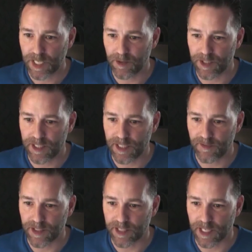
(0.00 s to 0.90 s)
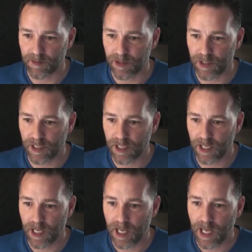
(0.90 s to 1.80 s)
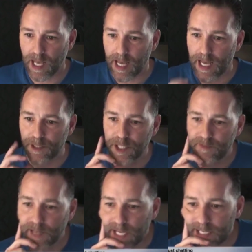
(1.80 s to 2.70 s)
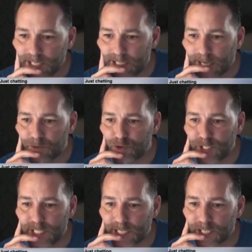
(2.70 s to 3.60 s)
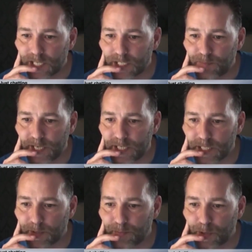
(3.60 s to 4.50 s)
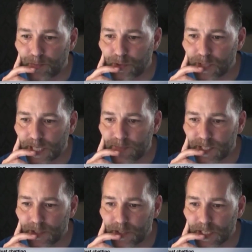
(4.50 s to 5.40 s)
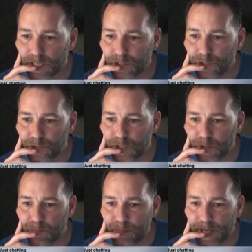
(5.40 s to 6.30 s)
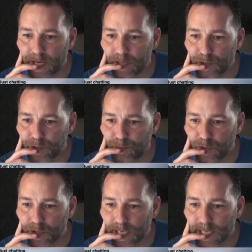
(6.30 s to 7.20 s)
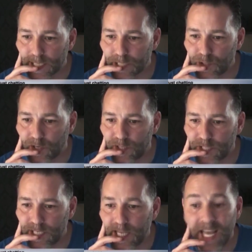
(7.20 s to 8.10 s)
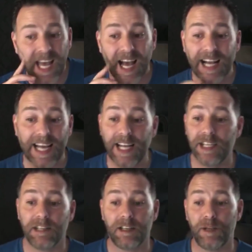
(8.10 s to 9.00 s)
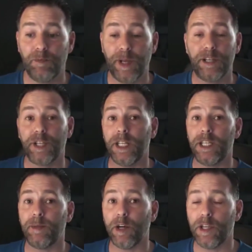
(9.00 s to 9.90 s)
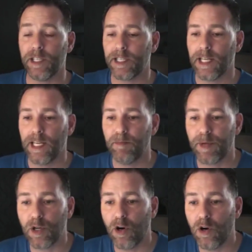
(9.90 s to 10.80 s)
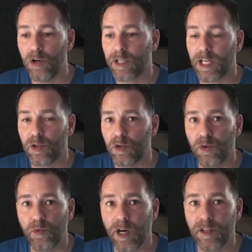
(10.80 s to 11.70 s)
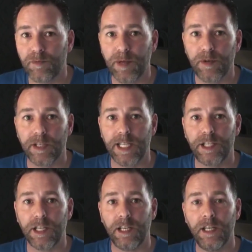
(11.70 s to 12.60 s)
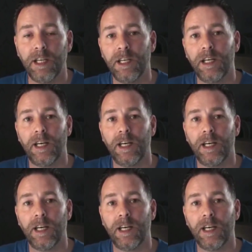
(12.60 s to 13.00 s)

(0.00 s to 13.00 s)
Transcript: Okay, we'll just see if there's any more. And Gene Flanagan, I was researching other pages about bot programs. How can you compare your bot learning to others? I can't compare Gene, to be honest, because I don't know what other people are teaching.